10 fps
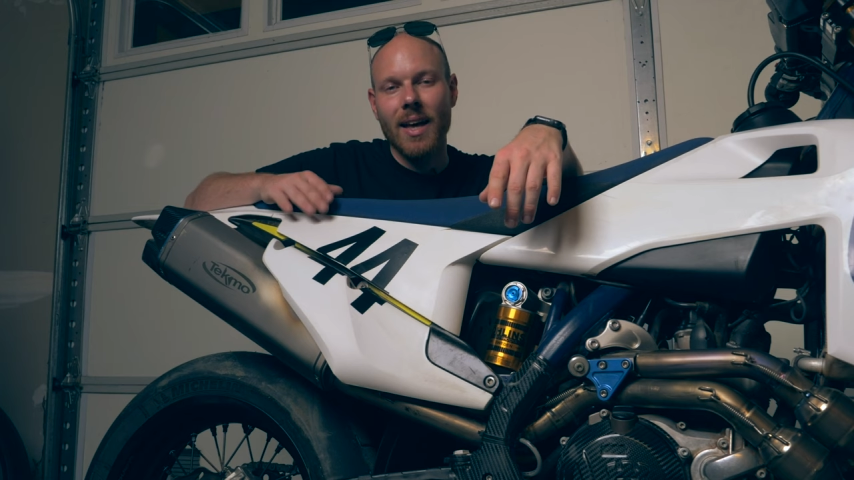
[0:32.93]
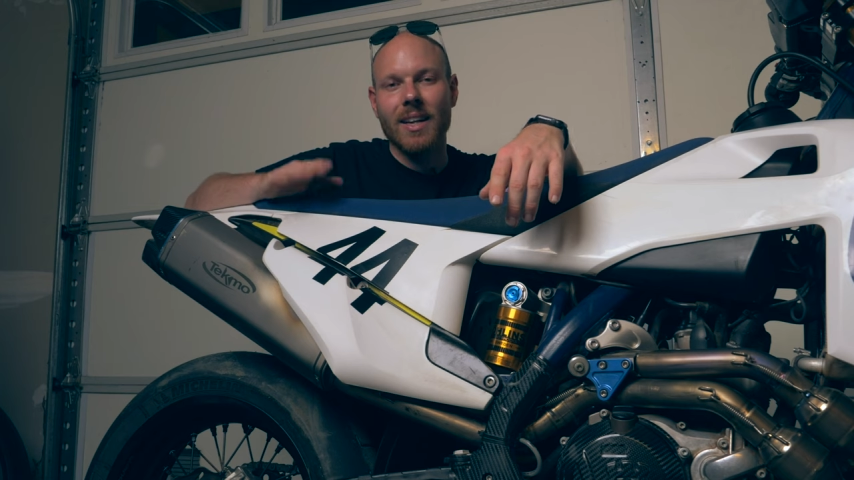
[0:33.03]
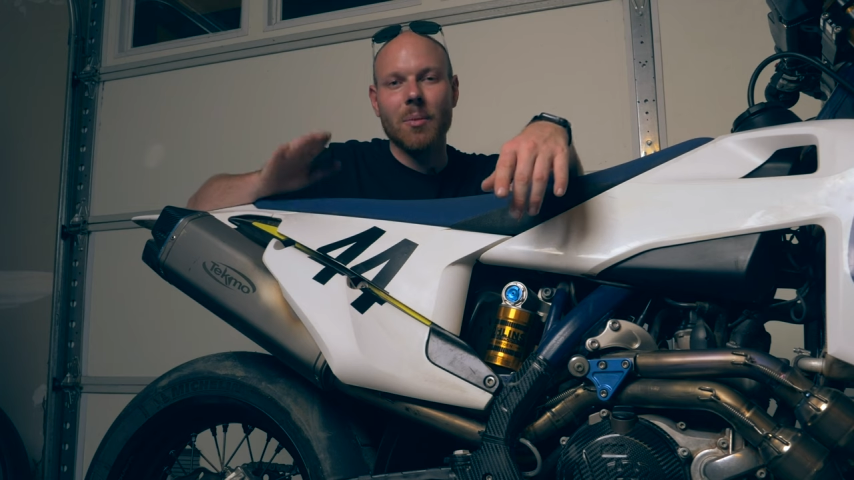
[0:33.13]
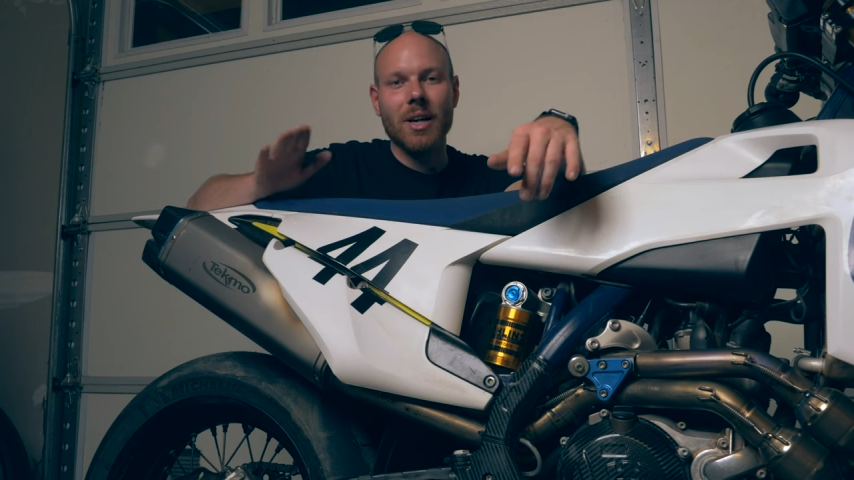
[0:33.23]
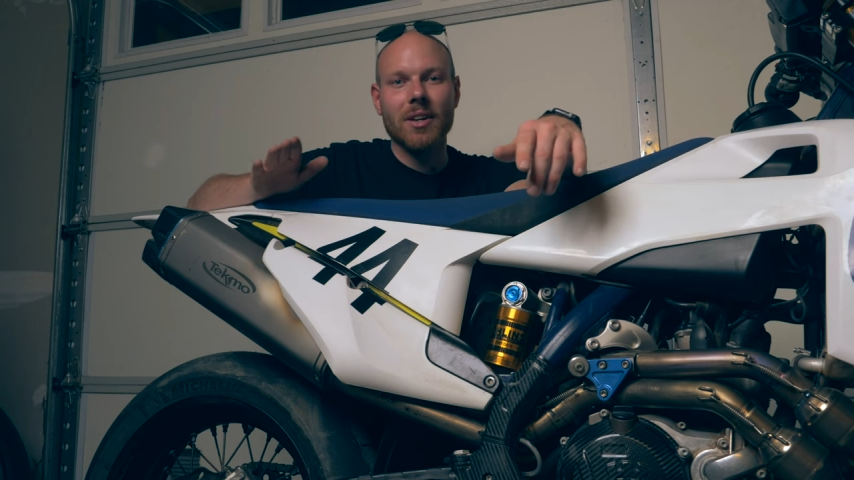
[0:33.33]

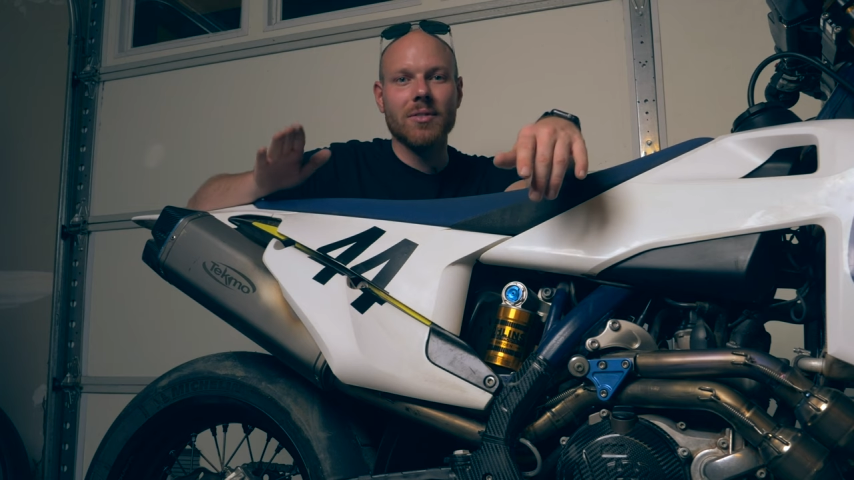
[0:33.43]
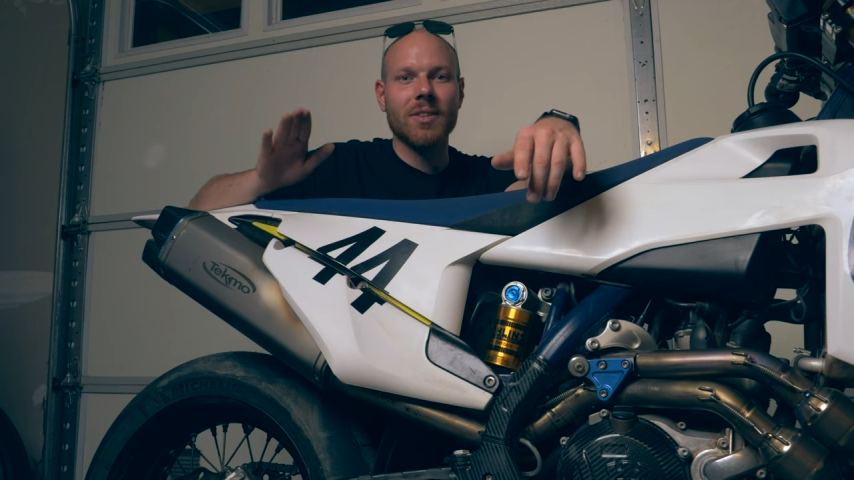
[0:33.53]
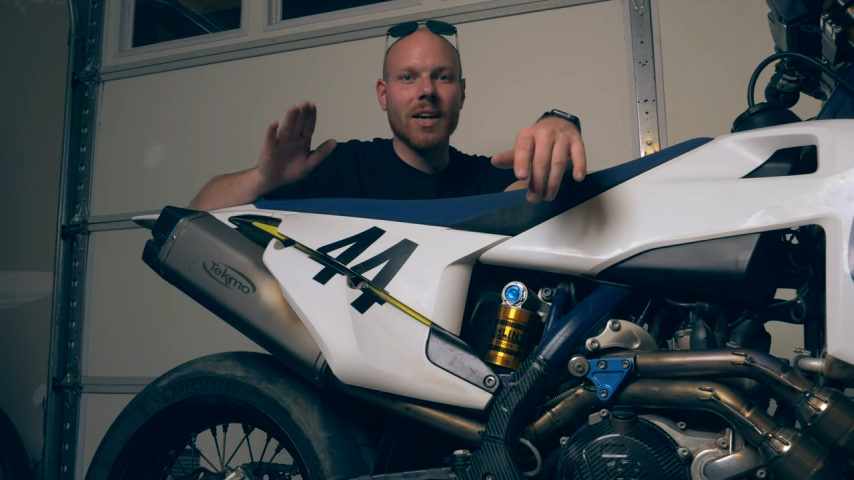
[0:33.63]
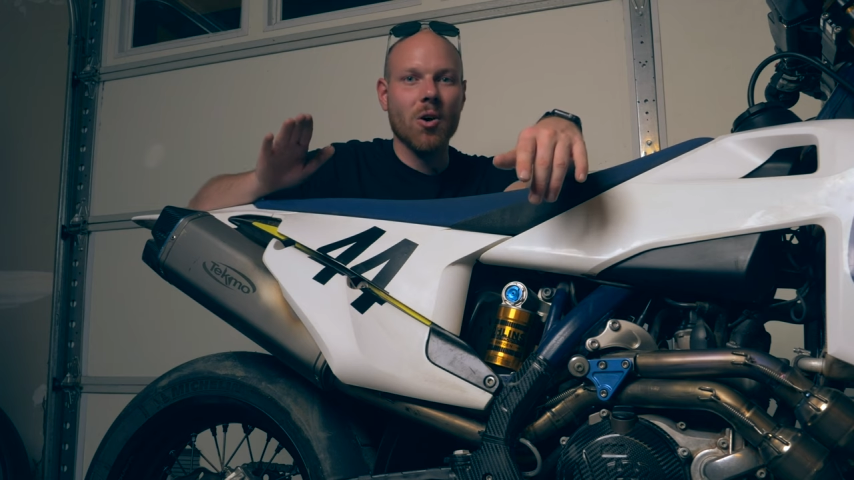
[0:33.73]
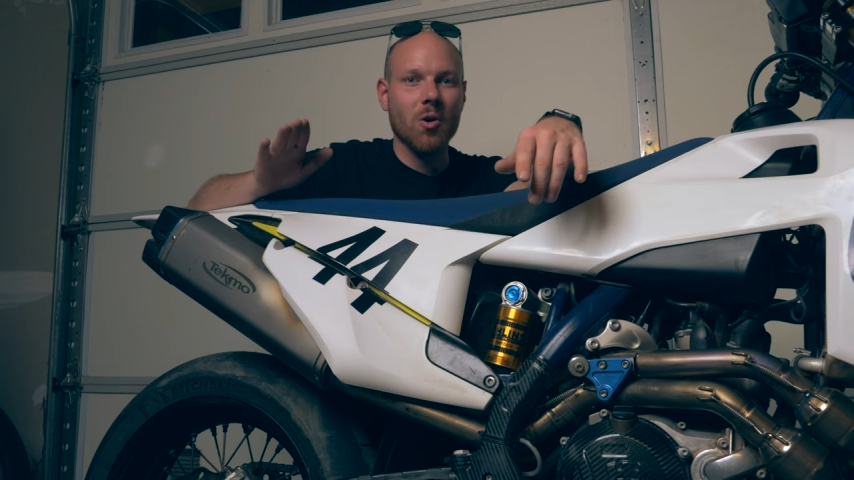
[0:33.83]
Now, because of
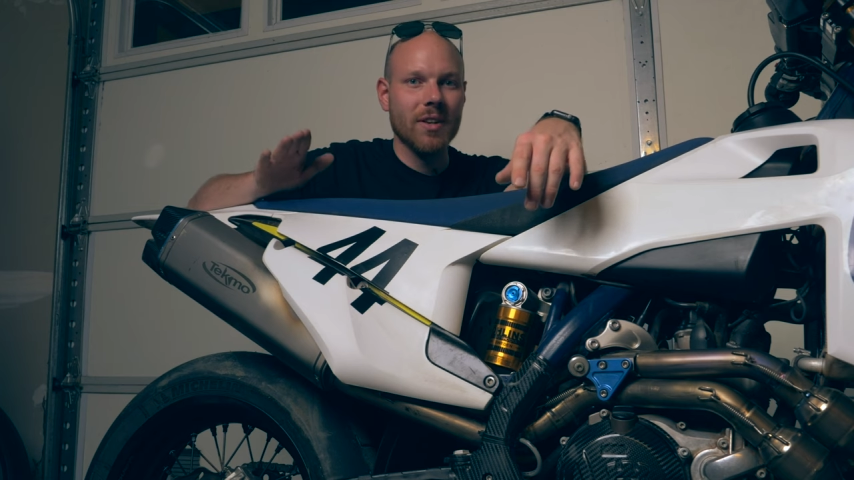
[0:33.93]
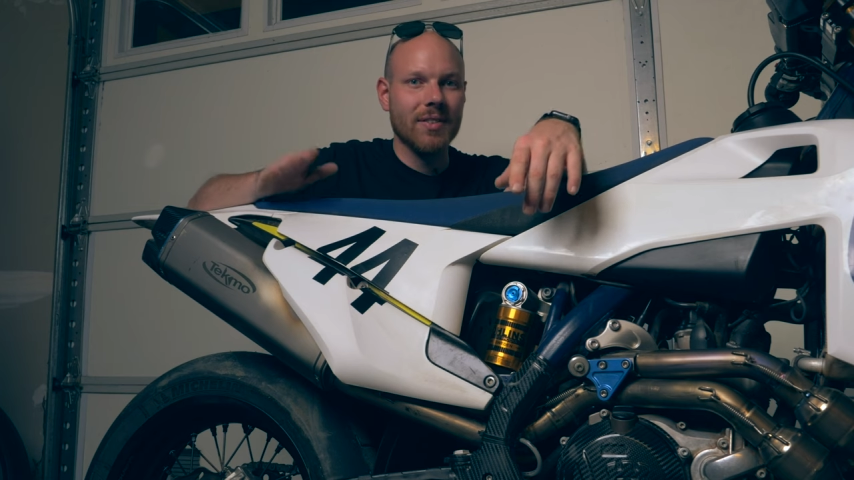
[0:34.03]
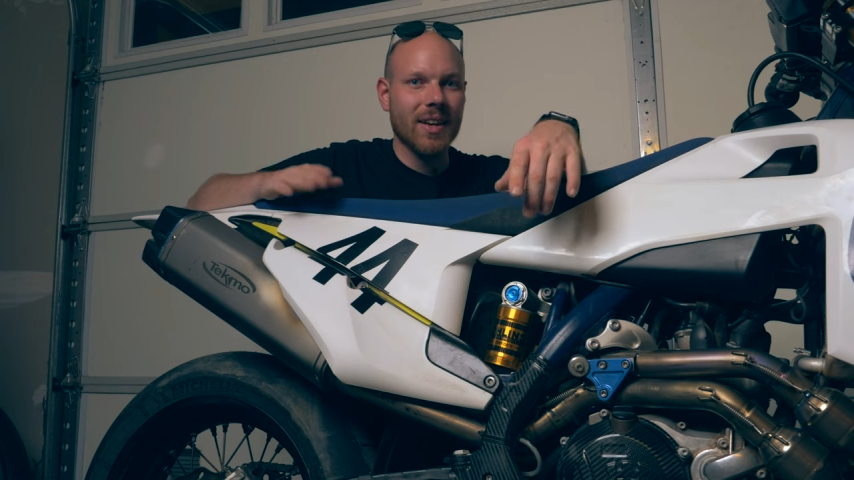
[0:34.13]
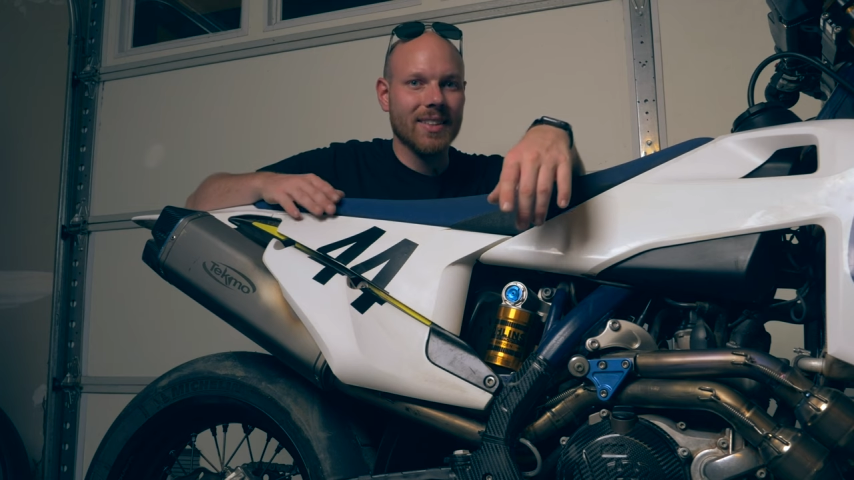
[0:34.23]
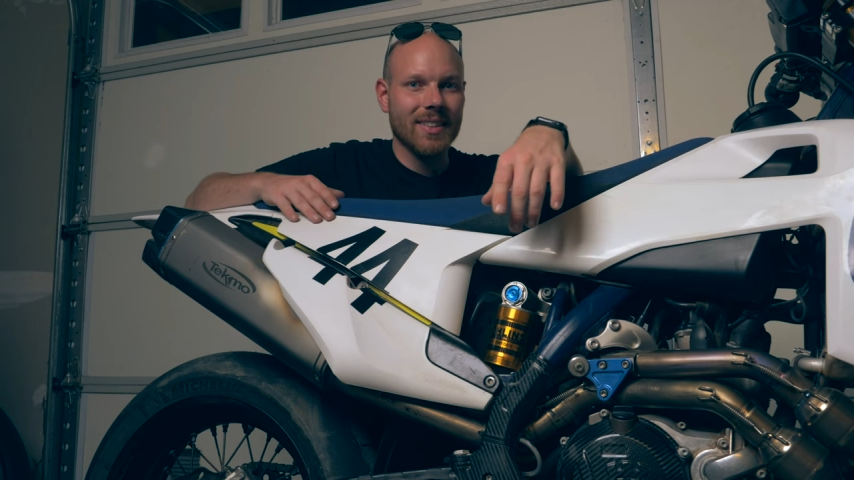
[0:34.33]
the
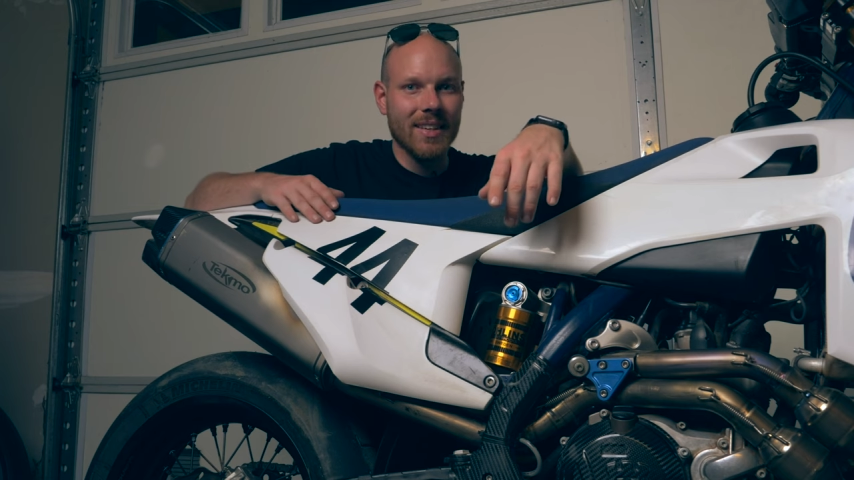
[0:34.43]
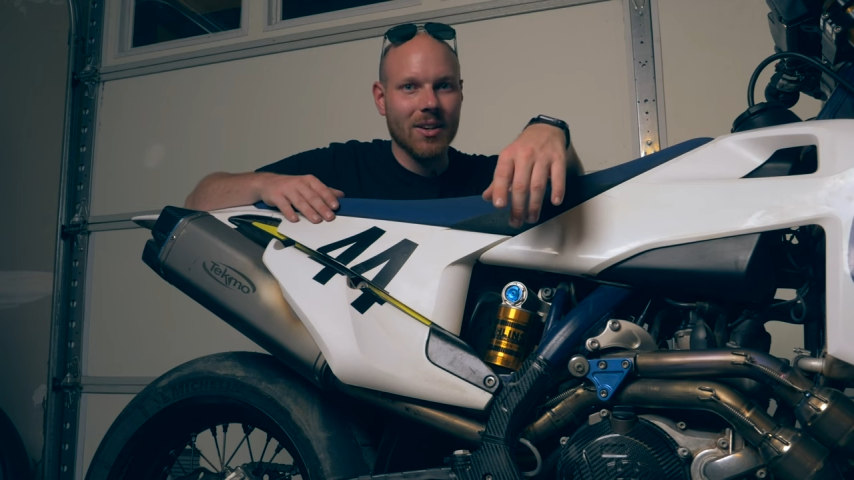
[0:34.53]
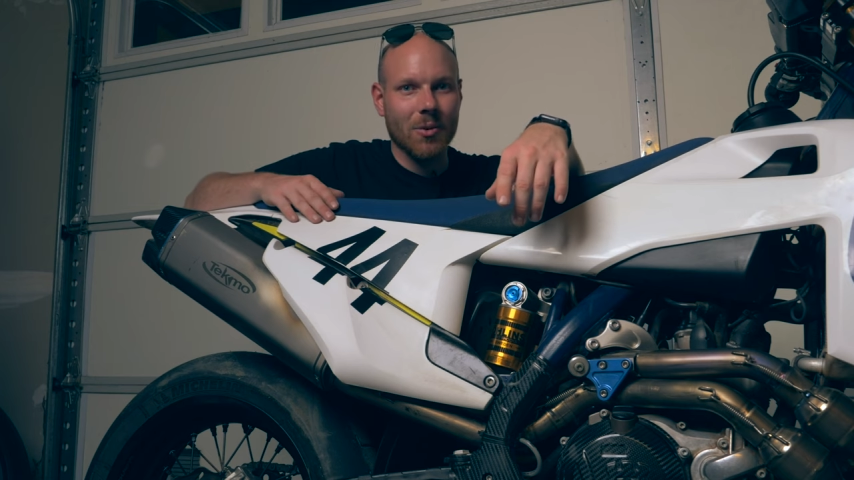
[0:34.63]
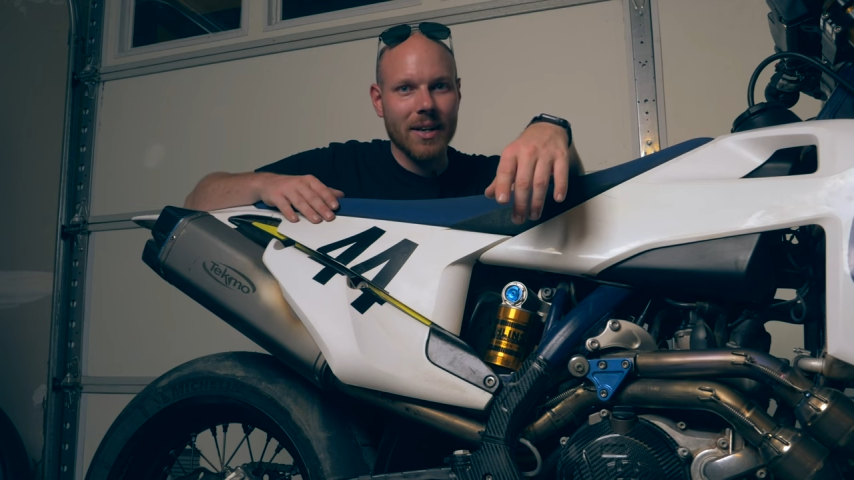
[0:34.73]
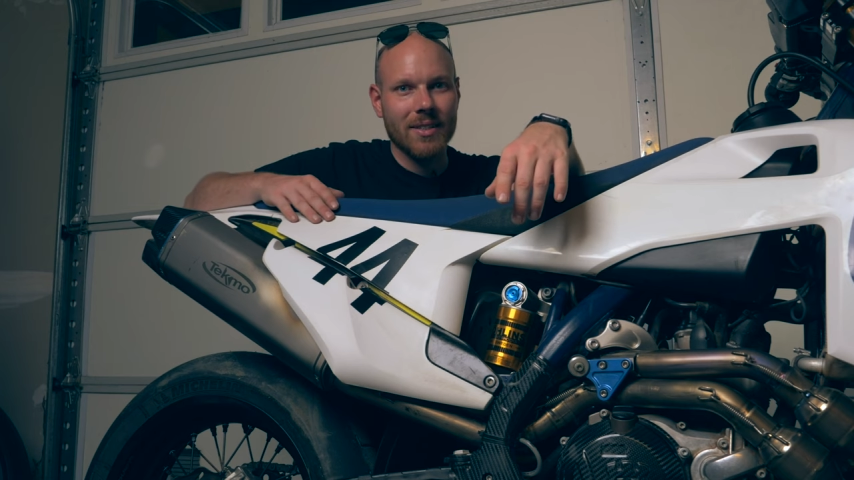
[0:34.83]
COVID-19
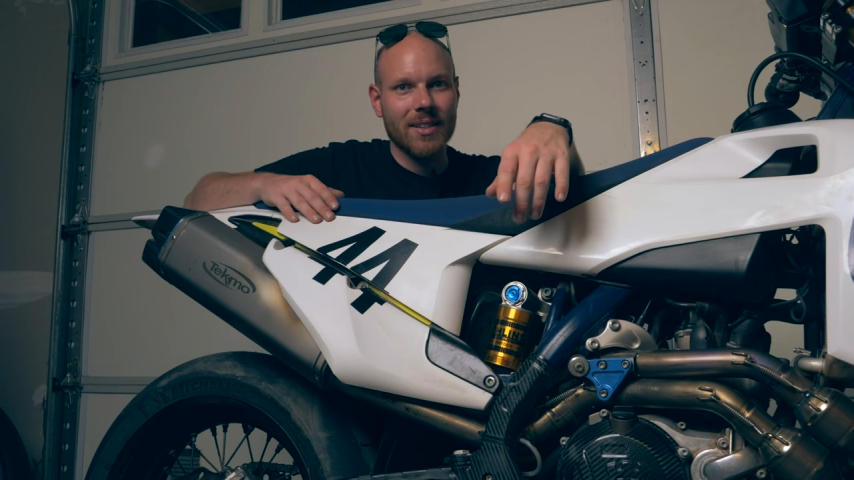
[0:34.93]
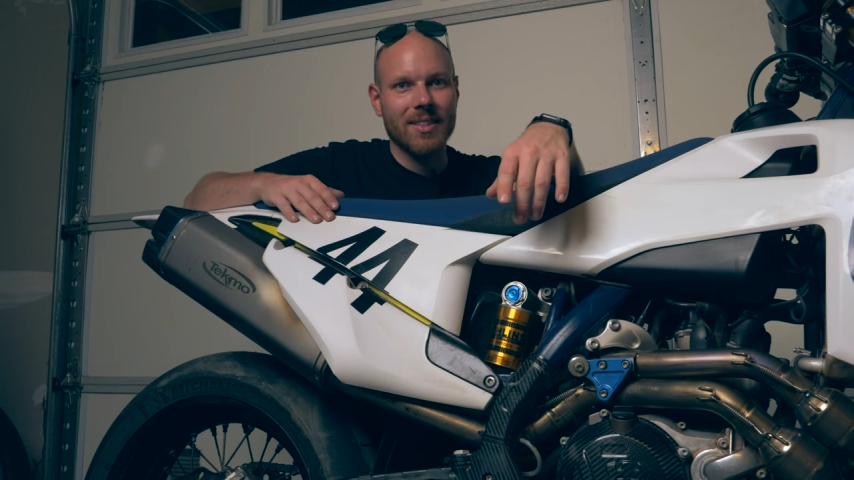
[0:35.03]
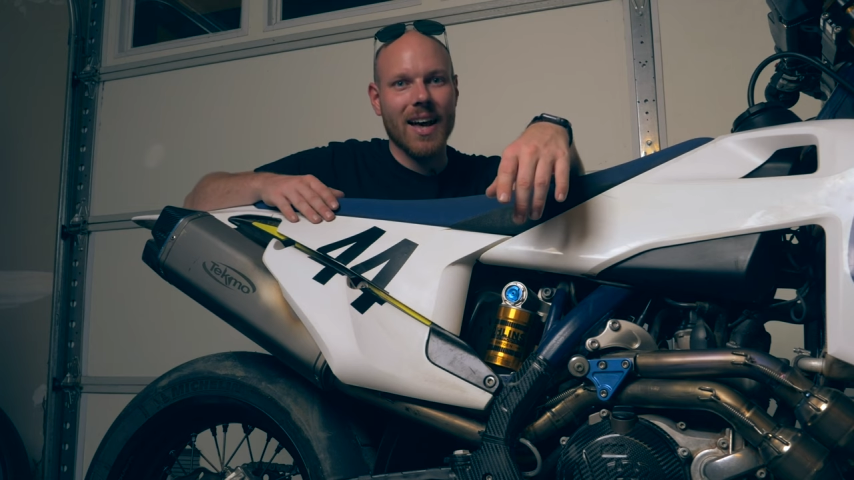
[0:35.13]
crisis,